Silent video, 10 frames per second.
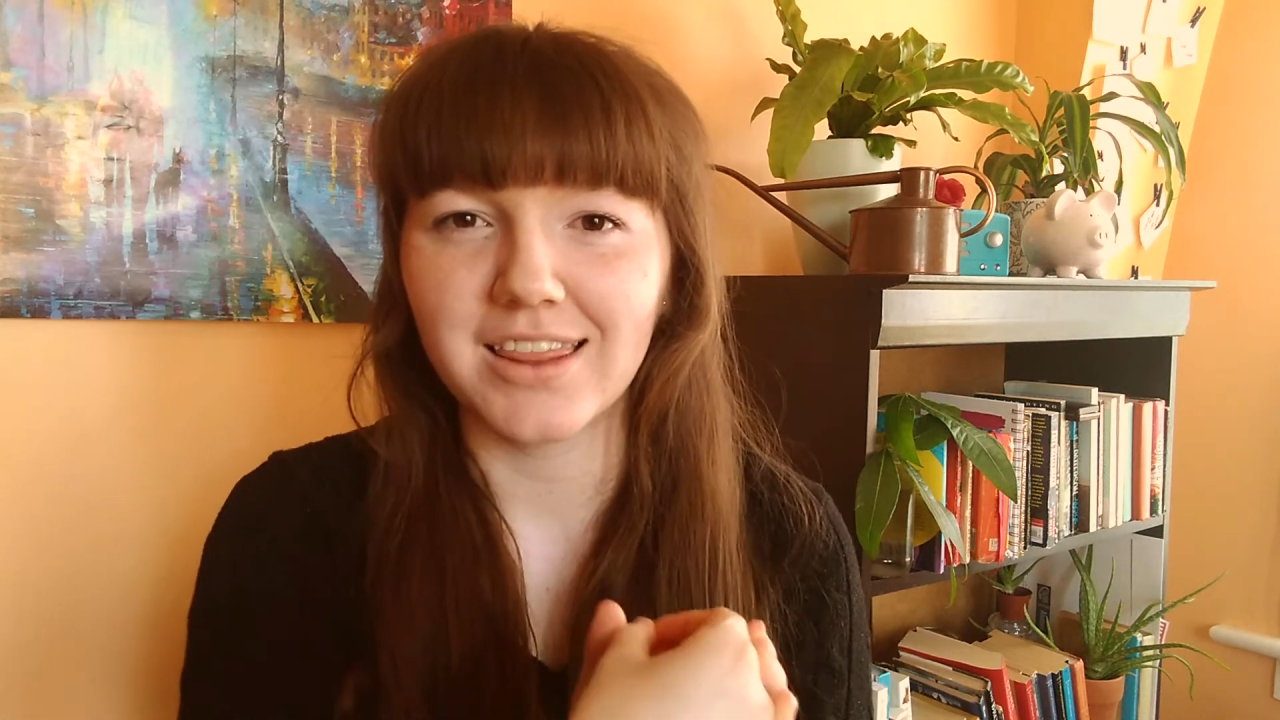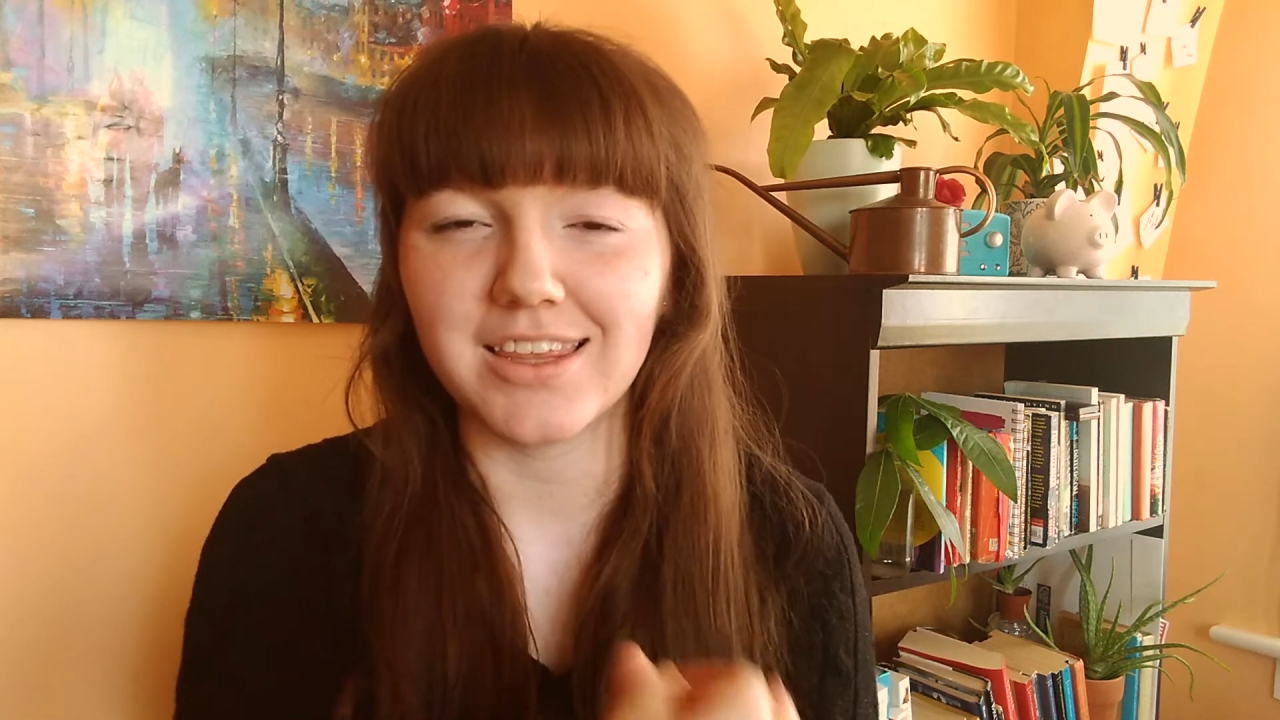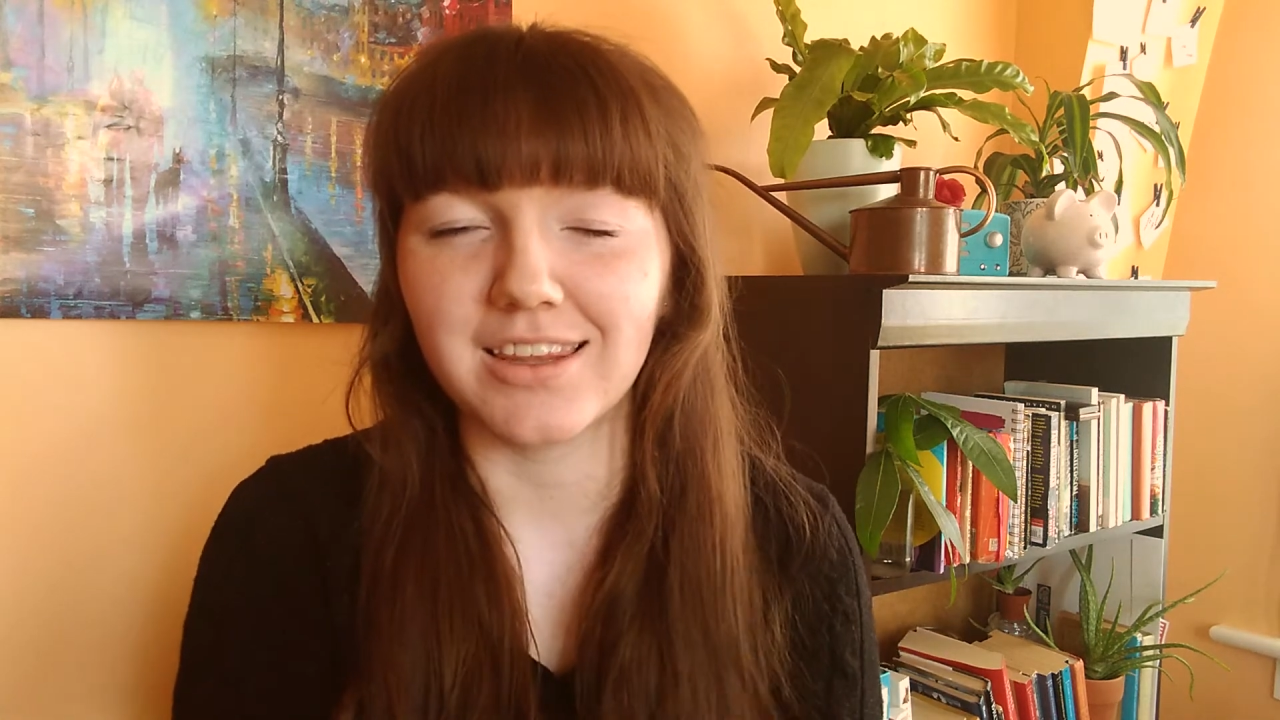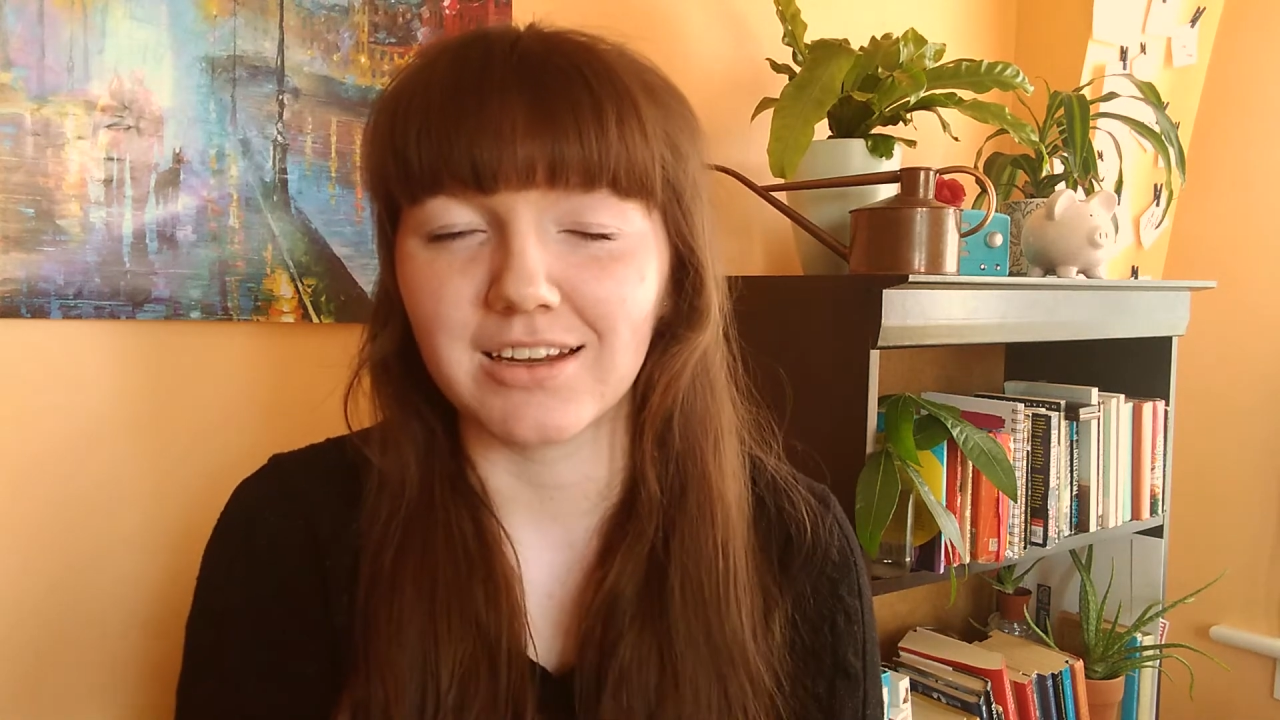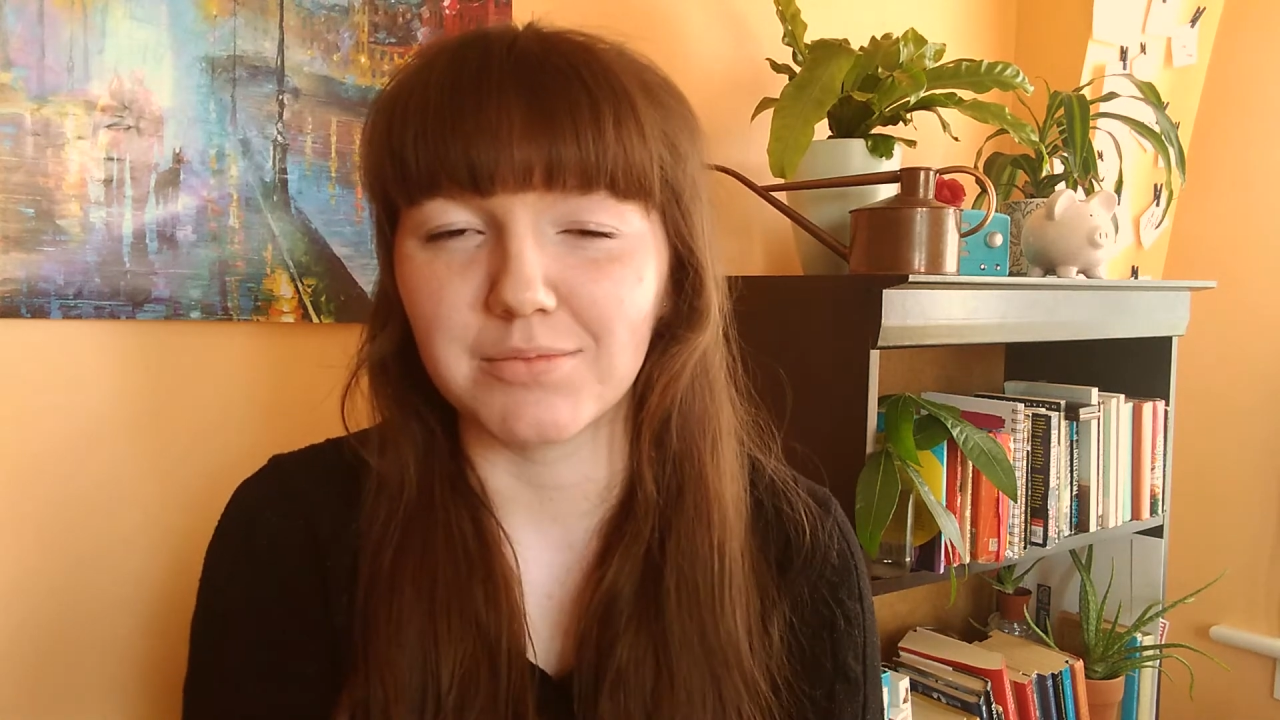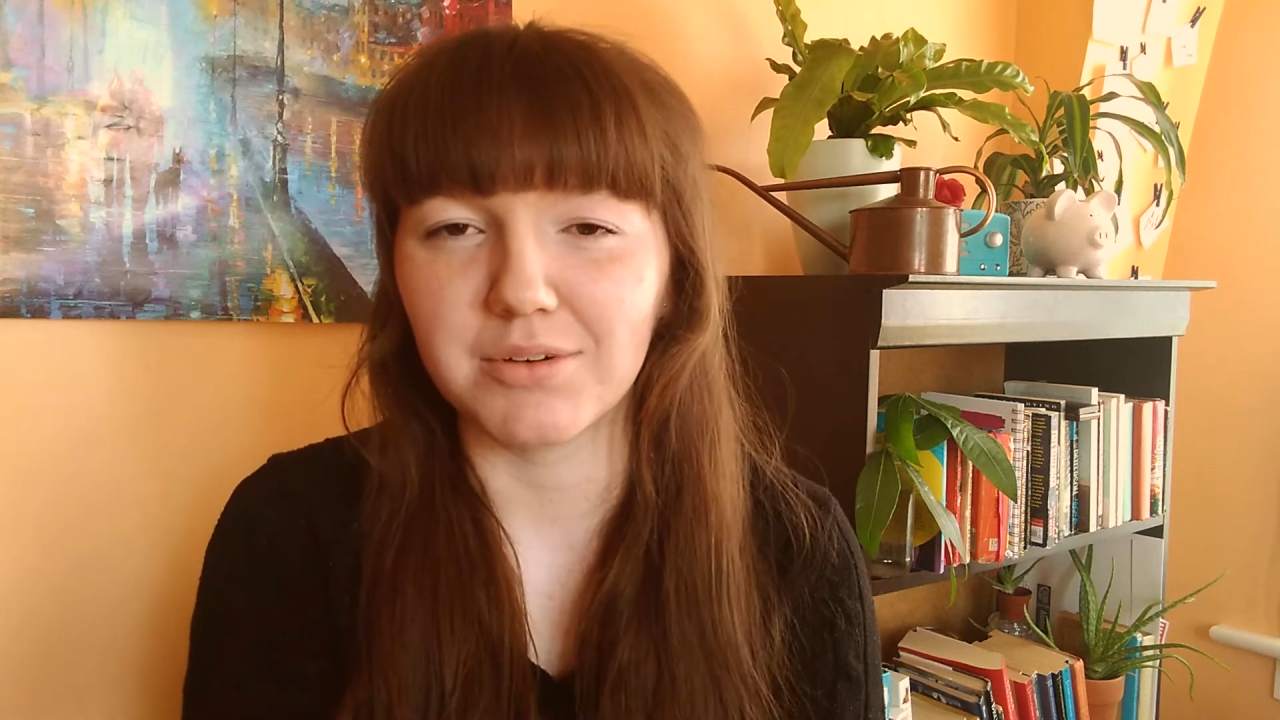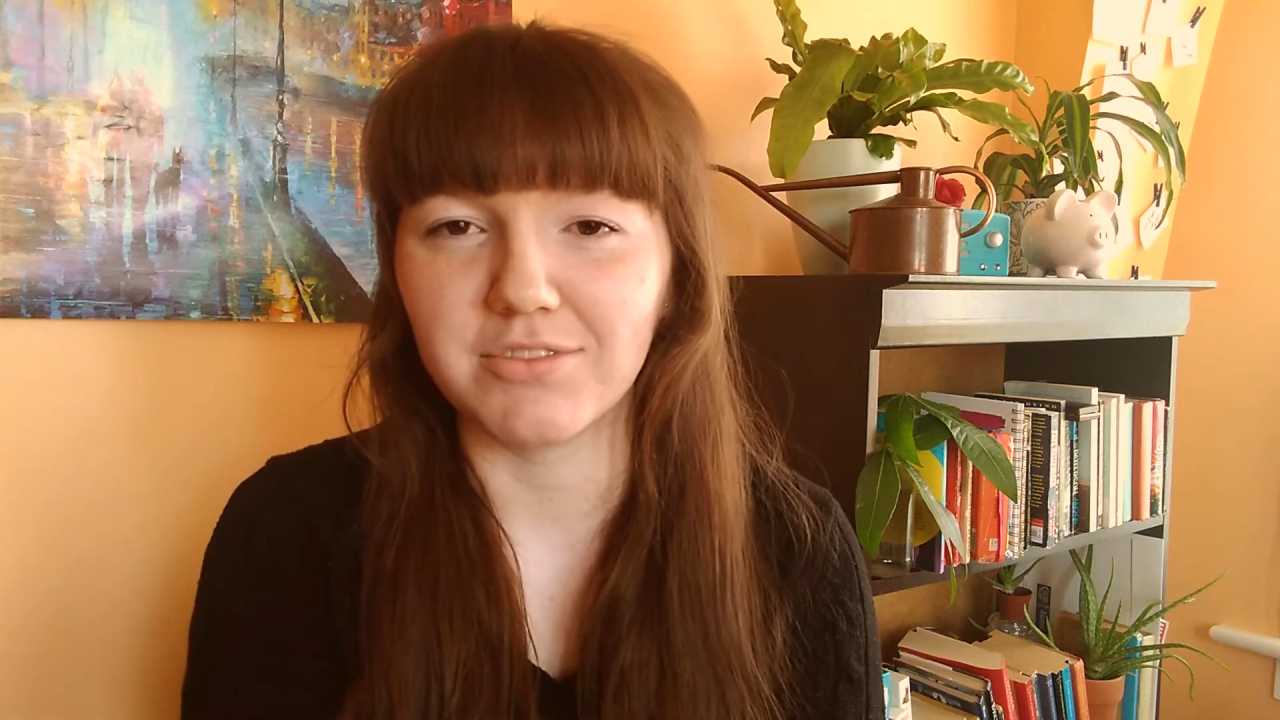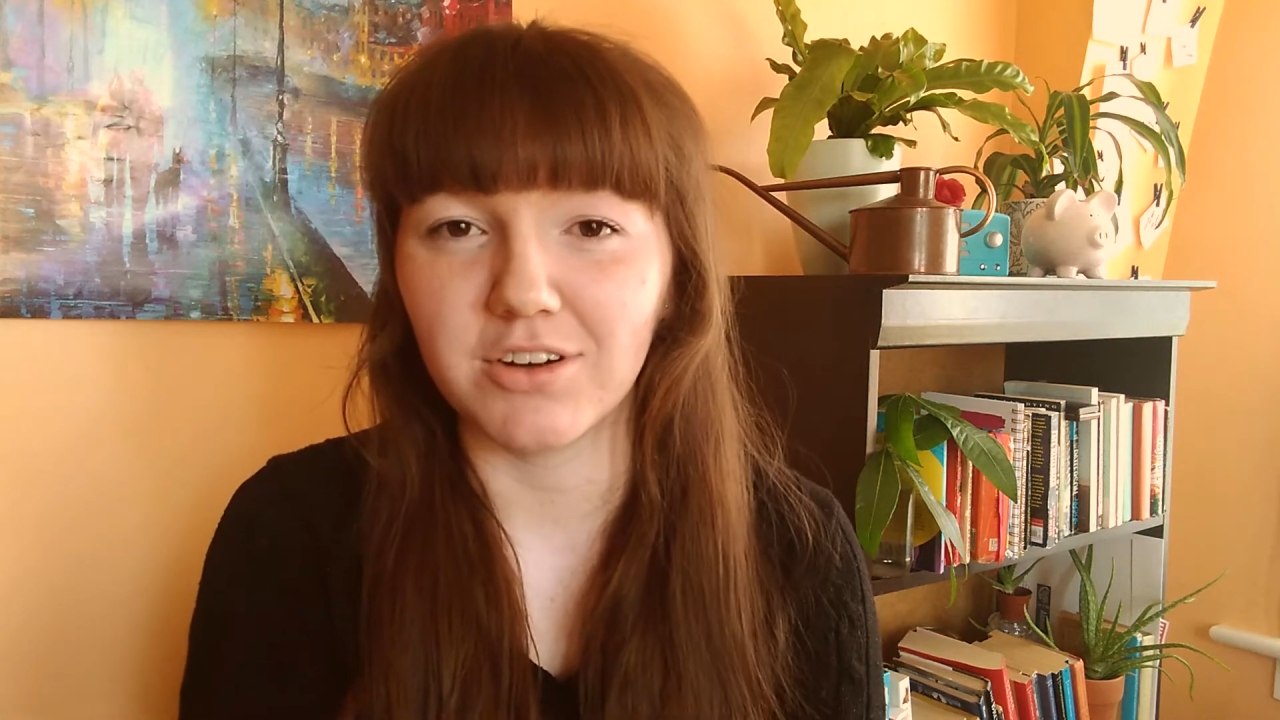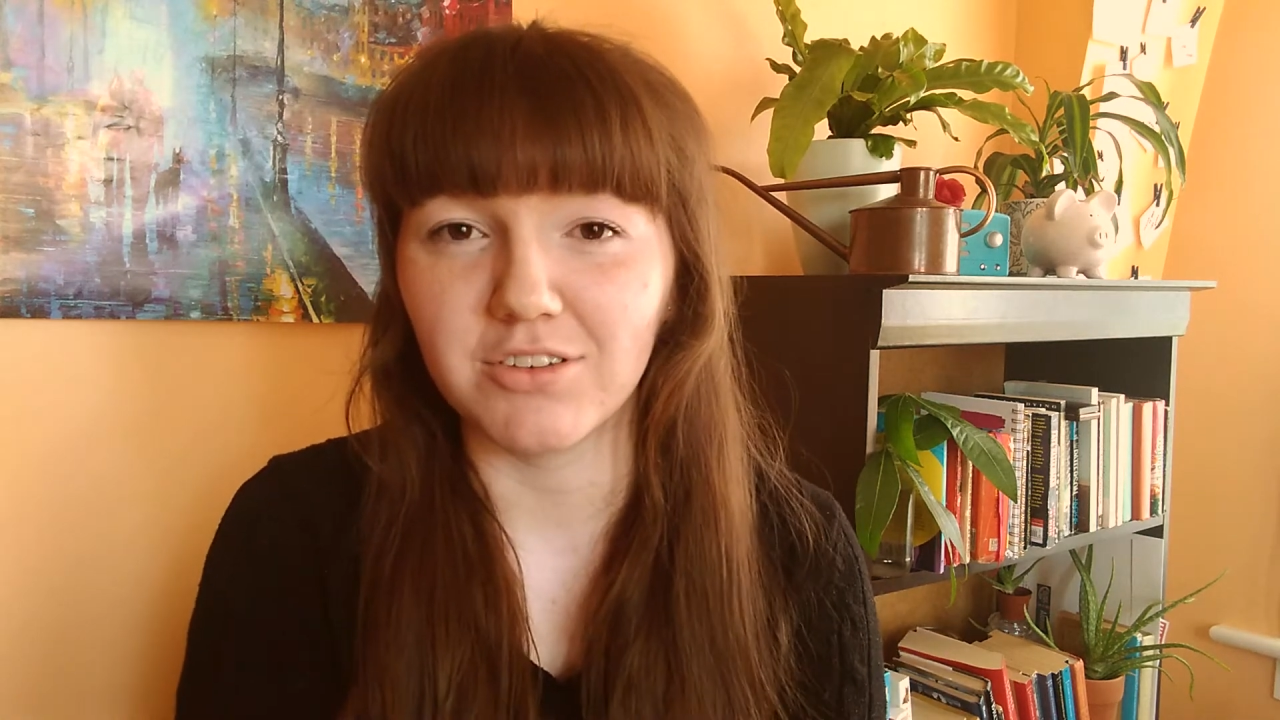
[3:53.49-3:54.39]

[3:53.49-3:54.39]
the little bit of